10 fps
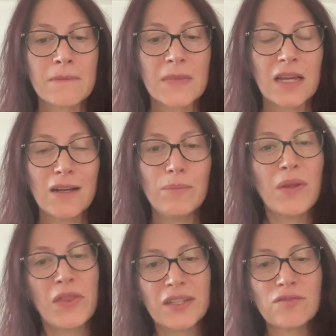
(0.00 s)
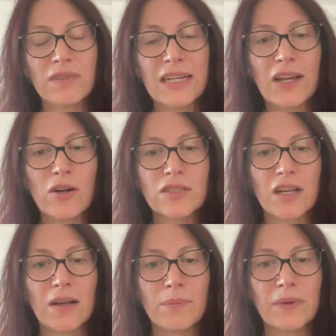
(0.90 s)
But things really hot
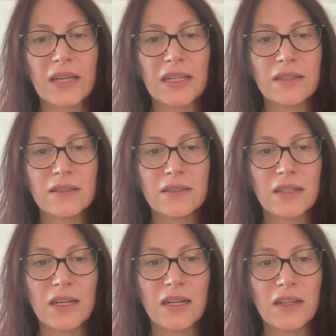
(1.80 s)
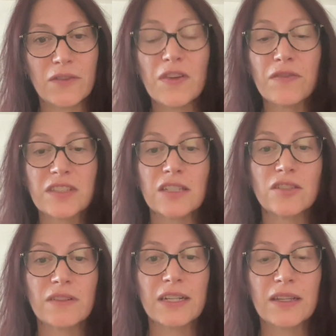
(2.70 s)
up in the 5th
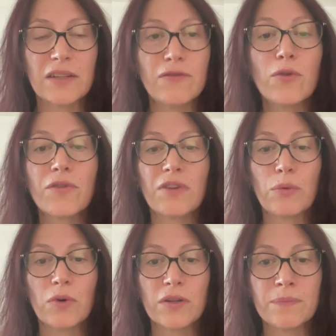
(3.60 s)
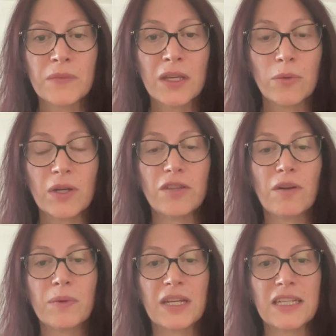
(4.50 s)
century, in 431, when
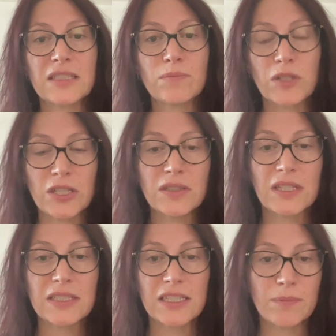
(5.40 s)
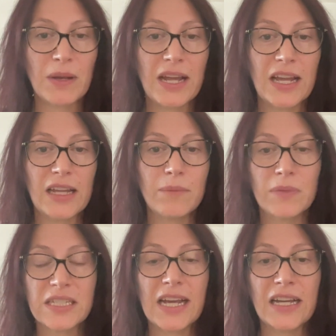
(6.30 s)
Euripides produces his play
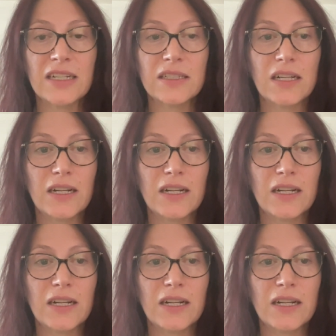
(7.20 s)
Medea.